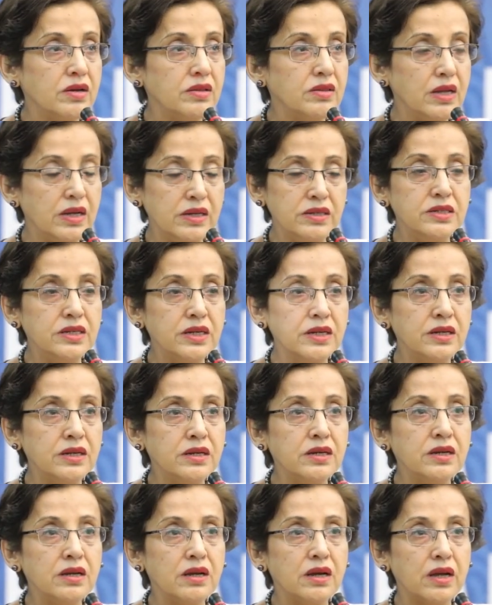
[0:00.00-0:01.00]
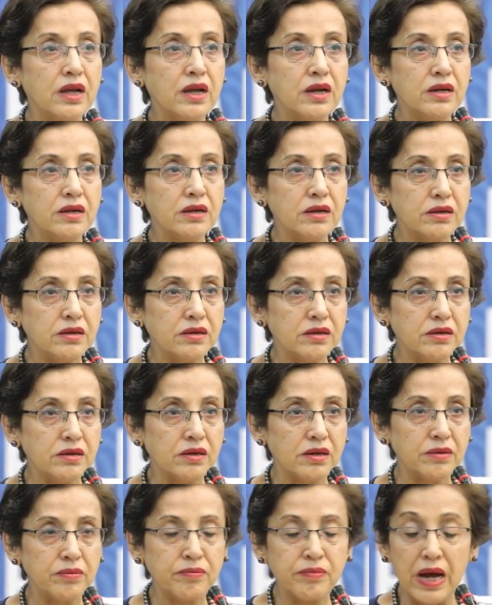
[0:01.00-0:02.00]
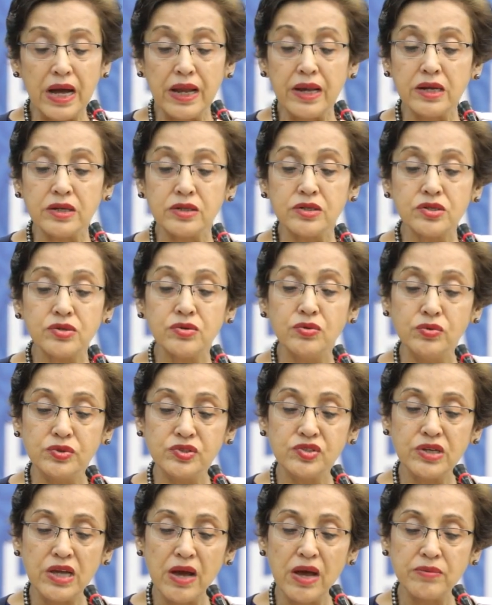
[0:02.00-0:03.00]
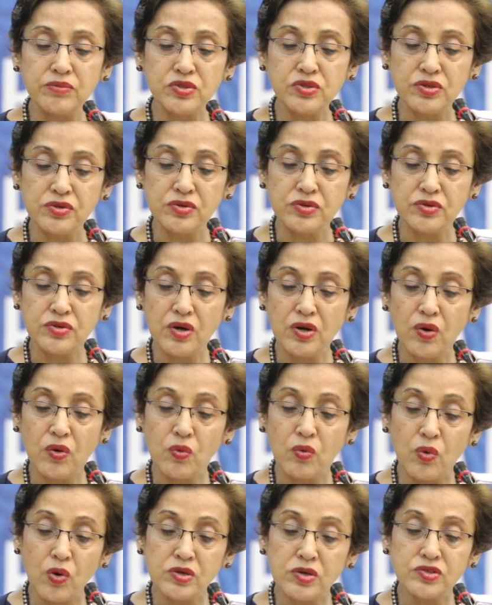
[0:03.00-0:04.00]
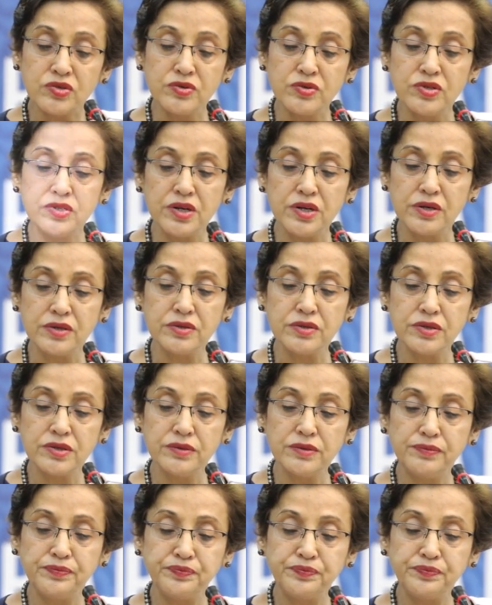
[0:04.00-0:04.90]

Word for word: The Indian uh, pilot who was captured was returned